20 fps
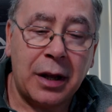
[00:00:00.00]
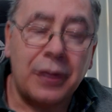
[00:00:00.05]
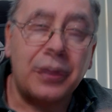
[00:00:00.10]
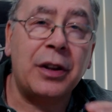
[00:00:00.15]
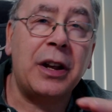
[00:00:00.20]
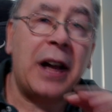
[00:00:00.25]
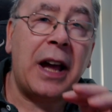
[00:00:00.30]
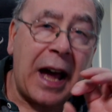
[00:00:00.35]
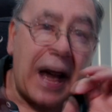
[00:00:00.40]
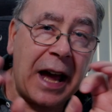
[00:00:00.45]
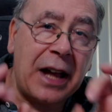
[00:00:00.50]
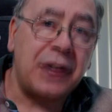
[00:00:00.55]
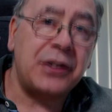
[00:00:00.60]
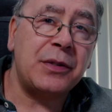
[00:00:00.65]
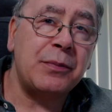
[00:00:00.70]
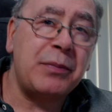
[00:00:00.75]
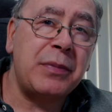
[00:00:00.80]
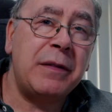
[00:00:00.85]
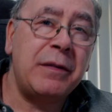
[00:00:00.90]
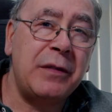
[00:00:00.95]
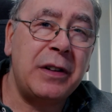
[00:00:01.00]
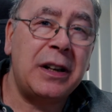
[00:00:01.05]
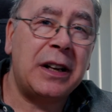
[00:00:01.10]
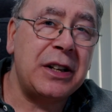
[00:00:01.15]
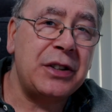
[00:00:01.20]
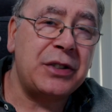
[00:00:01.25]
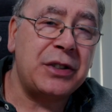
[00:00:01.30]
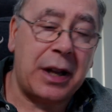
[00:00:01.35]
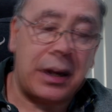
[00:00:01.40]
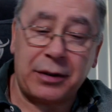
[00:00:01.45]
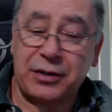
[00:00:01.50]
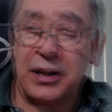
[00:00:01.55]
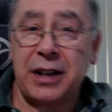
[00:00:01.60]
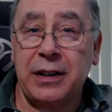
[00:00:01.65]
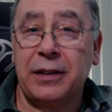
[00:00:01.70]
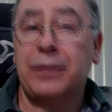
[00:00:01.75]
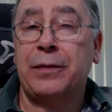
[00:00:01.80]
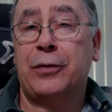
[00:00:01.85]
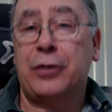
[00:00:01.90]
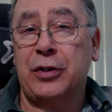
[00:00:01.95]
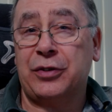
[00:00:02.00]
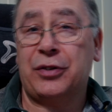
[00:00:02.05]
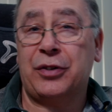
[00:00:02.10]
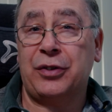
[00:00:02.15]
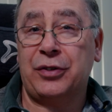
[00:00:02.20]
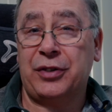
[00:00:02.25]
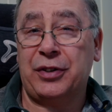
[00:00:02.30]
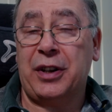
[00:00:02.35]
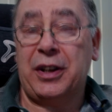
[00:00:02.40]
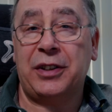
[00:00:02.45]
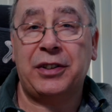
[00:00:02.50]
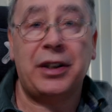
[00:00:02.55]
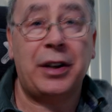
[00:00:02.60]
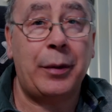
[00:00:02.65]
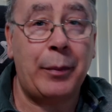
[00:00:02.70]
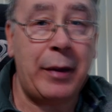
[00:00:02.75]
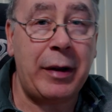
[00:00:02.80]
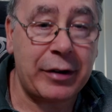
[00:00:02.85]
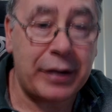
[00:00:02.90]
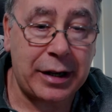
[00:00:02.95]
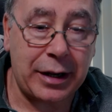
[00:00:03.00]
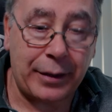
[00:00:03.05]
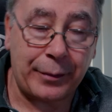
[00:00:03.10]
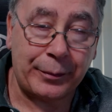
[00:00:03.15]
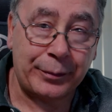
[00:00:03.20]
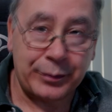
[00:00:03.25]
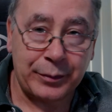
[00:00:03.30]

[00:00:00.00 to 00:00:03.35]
that hasn't been released yet, say for instance is in America,